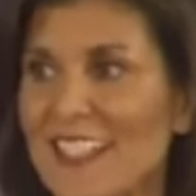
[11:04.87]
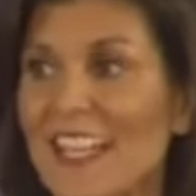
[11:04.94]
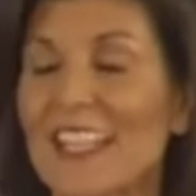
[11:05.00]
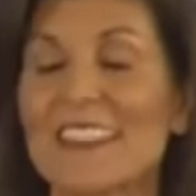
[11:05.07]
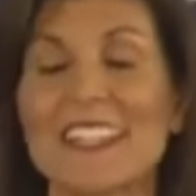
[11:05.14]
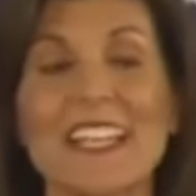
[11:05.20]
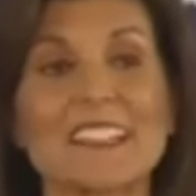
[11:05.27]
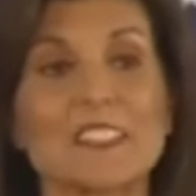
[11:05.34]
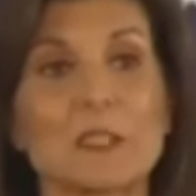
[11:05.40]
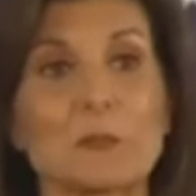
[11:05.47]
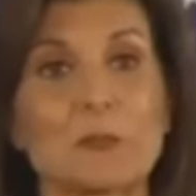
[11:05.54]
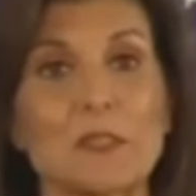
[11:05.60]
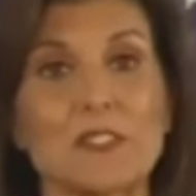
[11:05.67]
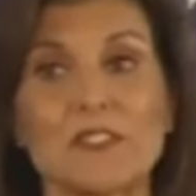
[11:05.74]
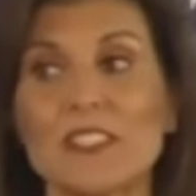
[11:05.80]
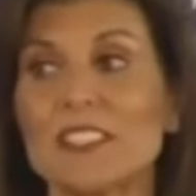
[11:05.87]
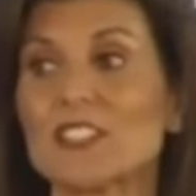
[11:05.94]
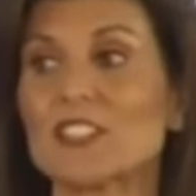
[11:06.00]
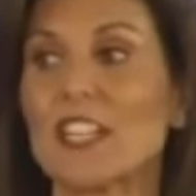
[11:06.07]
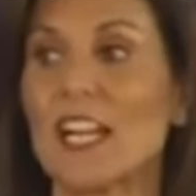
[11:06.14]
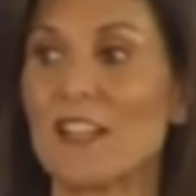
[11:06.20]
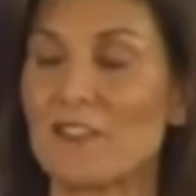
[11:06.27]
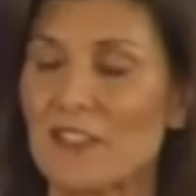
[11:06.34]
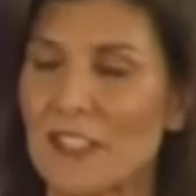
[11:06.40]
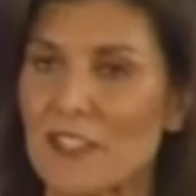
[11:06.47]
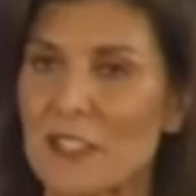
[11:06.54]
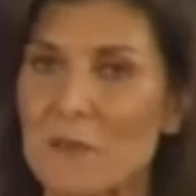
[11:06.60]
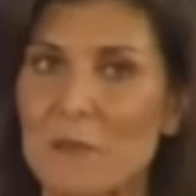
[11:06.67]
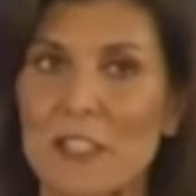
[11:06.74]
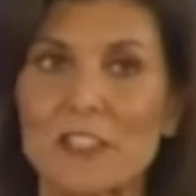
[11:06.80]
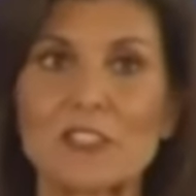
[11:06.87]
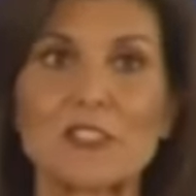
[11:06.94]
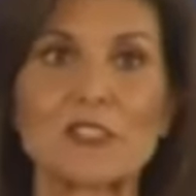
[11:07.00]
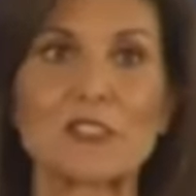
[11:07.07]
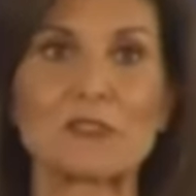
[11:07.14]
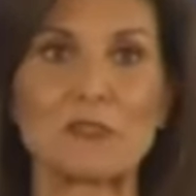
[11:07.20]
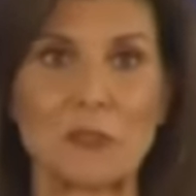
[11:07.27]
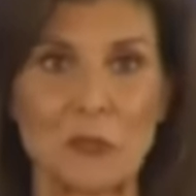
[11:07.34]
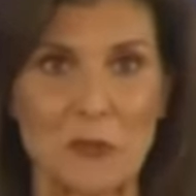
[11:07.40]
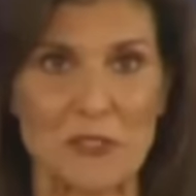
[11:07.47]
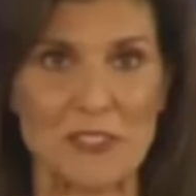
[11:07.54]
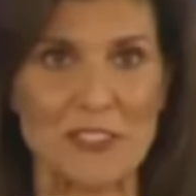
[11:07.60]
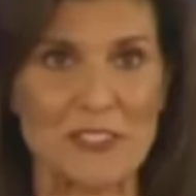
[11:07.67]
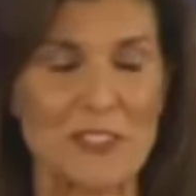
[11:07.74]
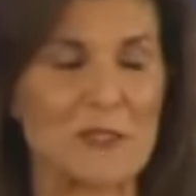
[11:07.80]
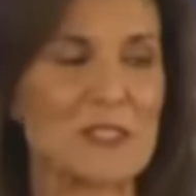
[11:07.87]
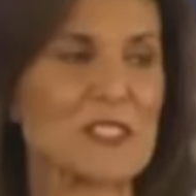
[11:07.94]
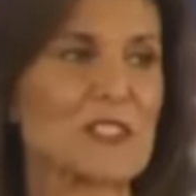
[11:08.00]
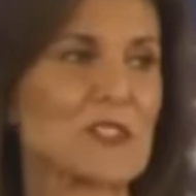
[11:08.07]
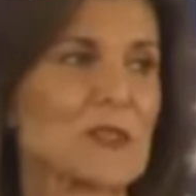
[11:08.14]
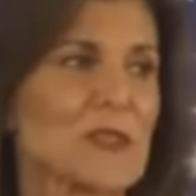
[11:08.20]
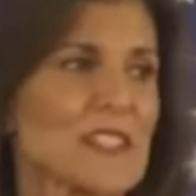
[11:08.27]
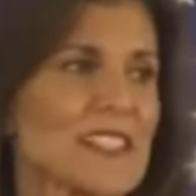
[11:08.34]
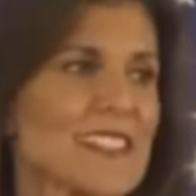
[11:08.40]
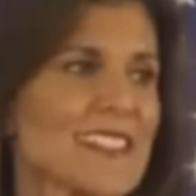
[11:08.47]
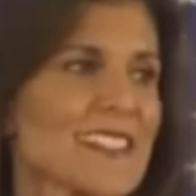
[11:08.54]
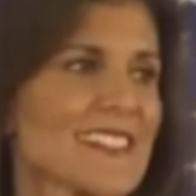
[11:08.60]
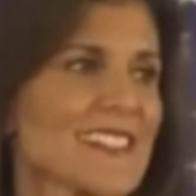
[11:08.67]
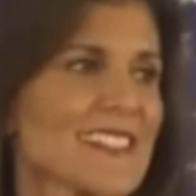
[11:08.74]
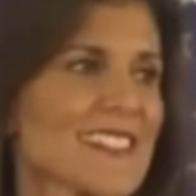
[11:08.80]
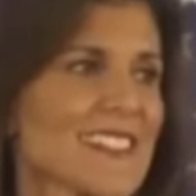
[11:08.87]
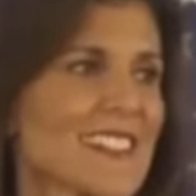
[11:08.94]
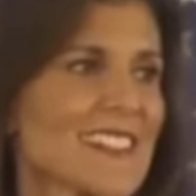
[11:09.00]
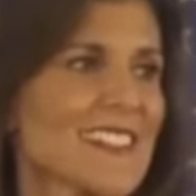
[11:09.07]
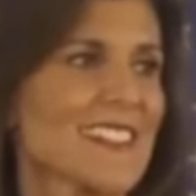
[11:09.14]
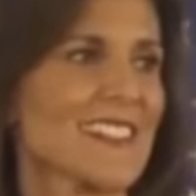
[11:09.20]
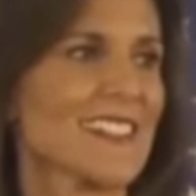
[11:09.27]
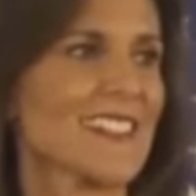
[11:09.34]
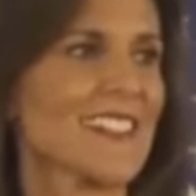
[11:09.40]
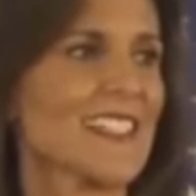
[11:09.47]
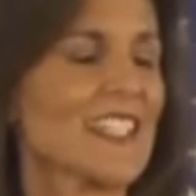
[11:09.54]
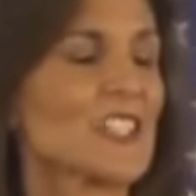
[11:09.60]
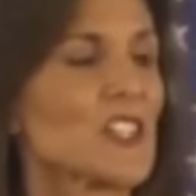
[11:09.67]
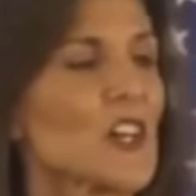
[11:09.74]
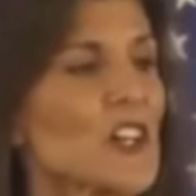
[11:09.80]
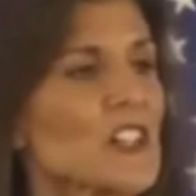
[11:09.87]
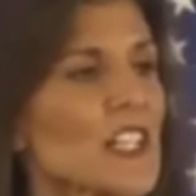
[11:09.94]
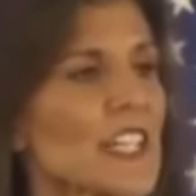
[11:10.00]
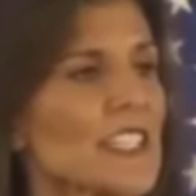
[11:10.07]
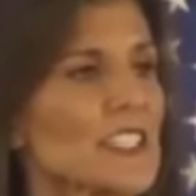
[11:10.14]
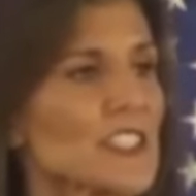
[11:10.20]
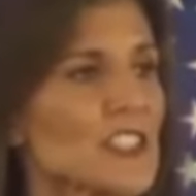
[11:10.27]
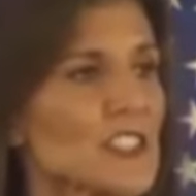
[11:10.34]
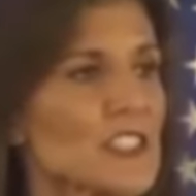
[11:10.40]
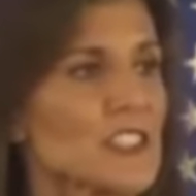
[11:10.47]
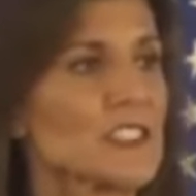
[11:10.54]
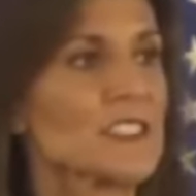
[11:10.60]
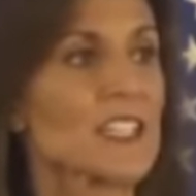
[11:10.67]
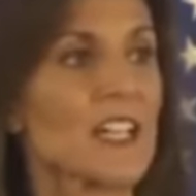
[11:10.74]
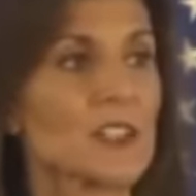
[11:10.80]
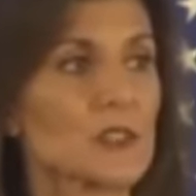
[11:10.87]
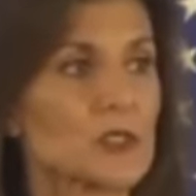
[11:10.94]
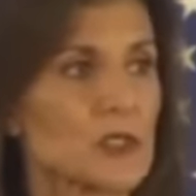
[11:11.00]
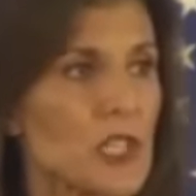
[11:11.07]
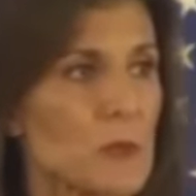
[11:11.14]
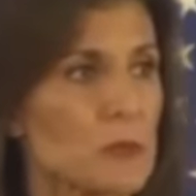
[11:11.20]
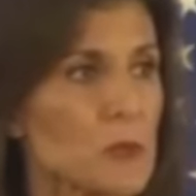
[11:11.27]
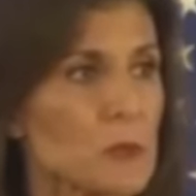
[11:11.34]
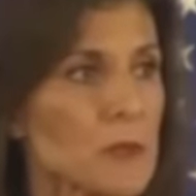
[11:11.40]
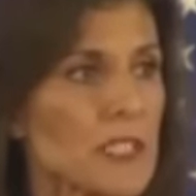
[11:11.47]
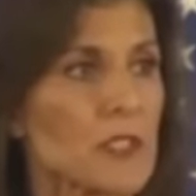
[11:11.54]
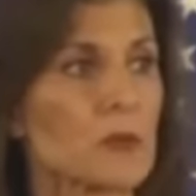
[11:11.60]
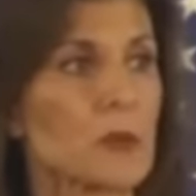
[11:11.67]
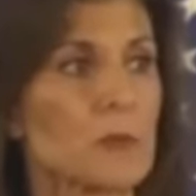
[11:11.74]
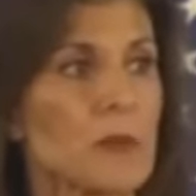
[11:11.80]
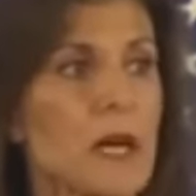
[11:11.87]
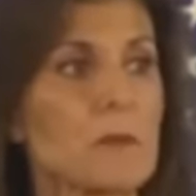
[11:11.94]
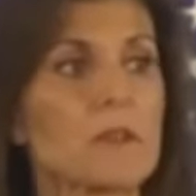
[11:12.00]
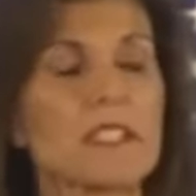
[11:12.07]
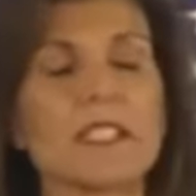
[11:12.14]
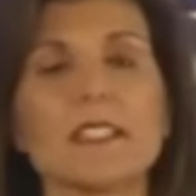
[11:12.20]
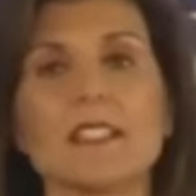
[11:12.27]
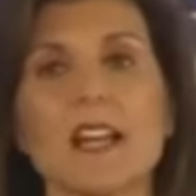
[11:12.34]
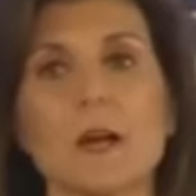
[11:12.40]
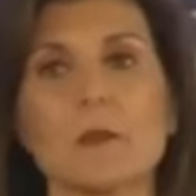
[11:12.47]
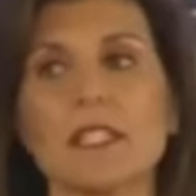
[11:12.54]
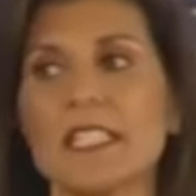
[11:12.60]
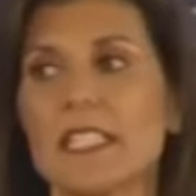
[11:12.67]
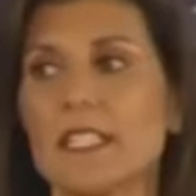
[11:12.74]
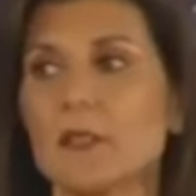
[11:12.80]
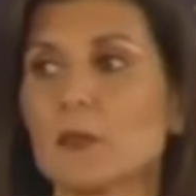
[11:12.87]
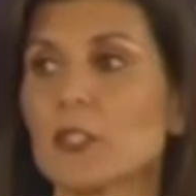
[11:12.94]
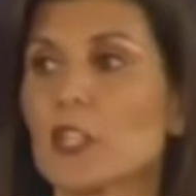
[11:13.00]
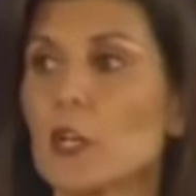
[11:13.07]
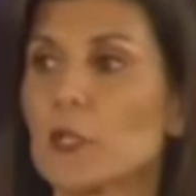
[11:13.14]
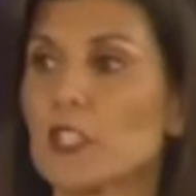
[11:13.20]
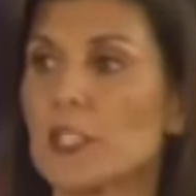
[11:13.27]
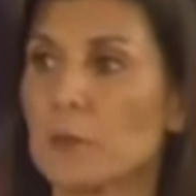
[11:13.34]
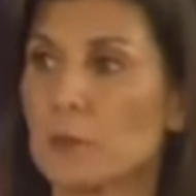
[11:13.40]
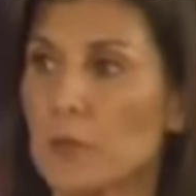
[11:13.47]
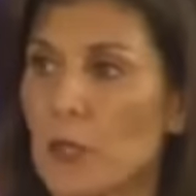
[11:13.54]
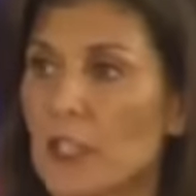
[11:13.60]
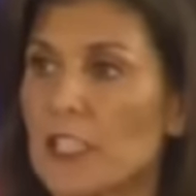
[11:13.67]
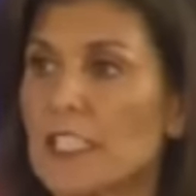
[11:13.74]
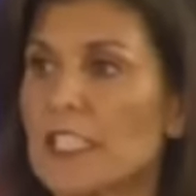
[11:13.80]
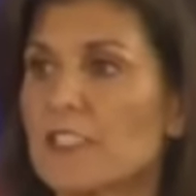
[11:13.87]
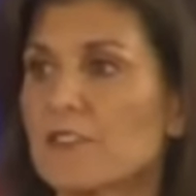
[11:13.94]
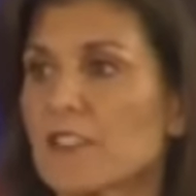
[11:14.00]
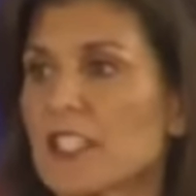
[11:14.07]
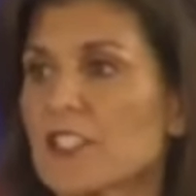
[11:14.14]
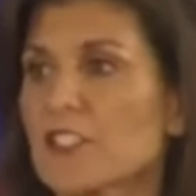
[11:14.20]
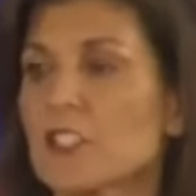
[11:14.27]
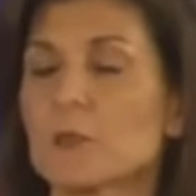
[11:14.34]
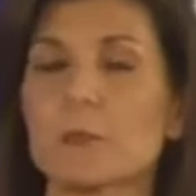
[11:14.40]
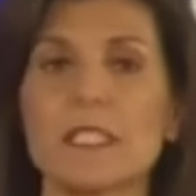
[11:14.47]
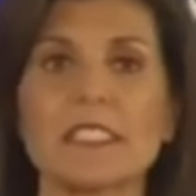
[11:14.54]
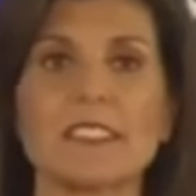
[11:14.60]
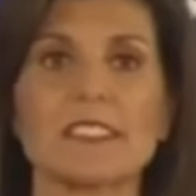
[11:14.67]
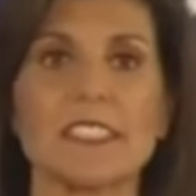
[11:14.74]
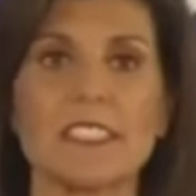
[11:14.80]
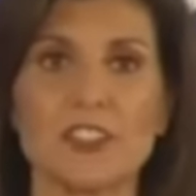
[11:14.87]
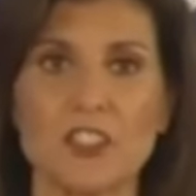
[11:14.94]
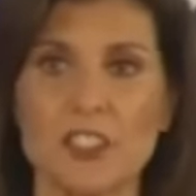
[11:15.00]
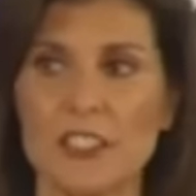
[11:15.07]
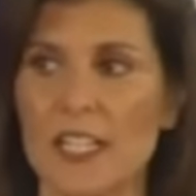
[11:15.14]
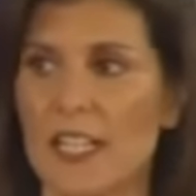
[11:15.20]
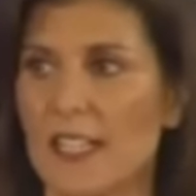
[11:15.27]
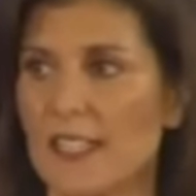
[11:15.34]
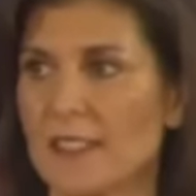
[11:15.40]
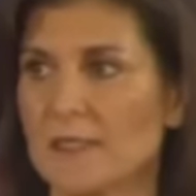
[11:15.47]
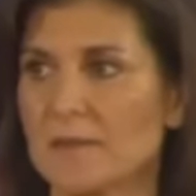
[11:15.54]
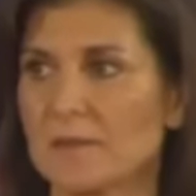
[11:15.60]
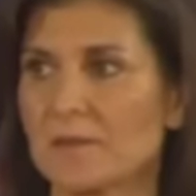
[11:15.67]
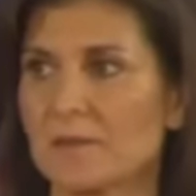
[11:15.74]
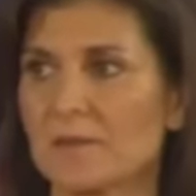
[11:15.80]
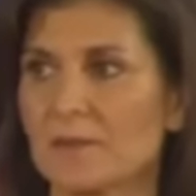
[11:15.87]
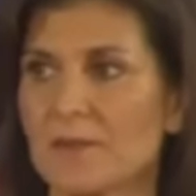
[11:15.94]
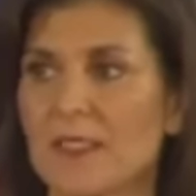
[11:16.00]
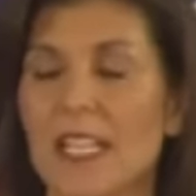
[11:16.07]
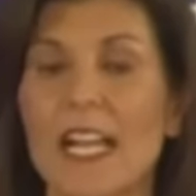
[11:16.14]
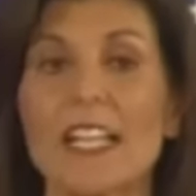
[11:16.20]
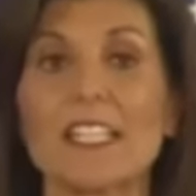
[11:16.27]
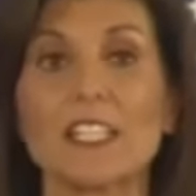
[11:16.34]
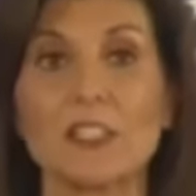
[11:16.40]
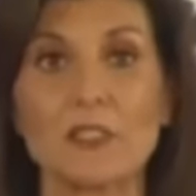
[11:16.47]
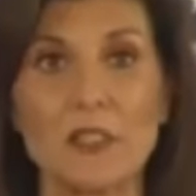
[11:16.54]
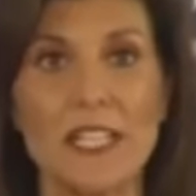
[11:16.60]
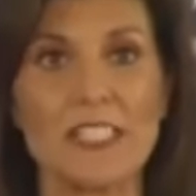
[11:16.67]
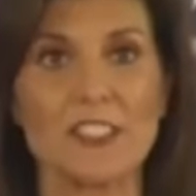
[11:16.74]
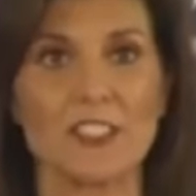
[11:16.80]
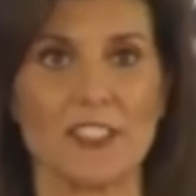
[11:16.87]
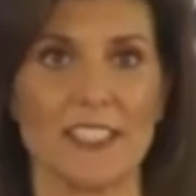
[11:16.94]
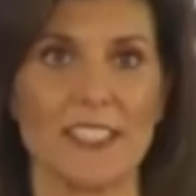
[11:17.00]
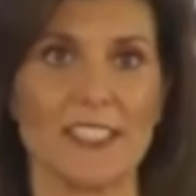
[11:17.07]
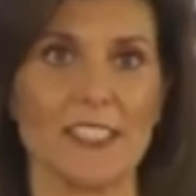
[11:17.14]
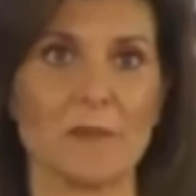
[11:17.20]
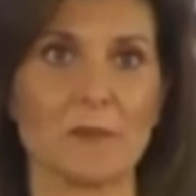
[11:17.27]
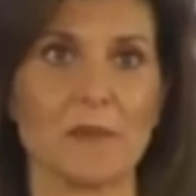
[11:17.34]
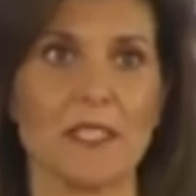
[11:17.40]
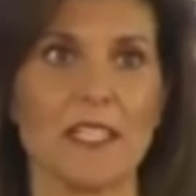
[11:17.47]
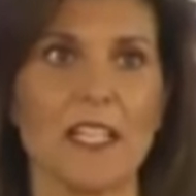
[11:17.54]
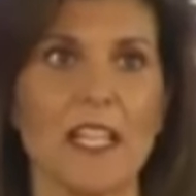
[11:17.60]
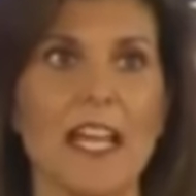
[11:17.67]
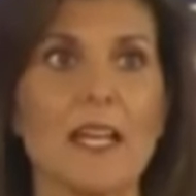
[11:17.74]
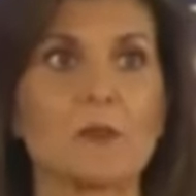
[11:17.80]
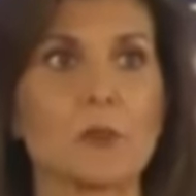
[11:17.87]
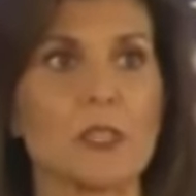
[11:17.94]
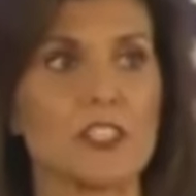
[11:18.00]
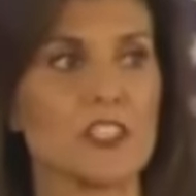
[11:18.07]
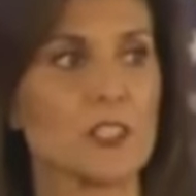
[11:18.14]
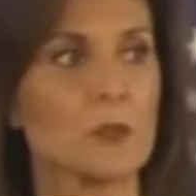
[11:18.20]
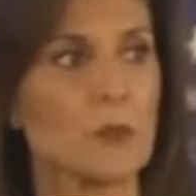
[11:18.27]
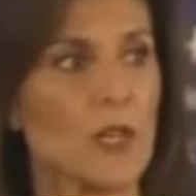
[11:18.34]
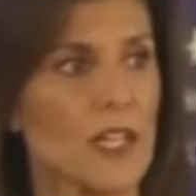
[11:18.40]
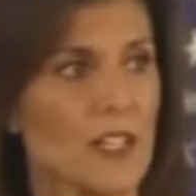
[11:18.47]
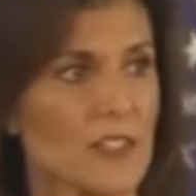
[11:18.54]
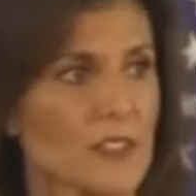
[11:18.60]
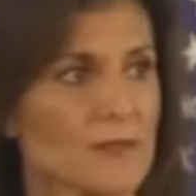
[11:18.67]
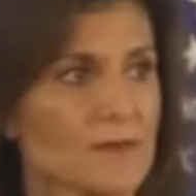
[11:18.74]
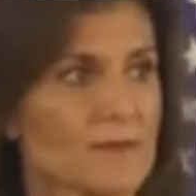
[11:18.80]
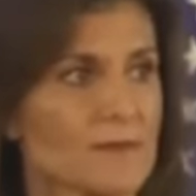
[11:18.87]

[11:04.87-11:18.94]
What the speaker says: And that's a privilege I very much look forward to enjoying. In all likelihood, Donald Trump will be the Republican nominee when our party convention meets in July. I congratulate him and wish him well.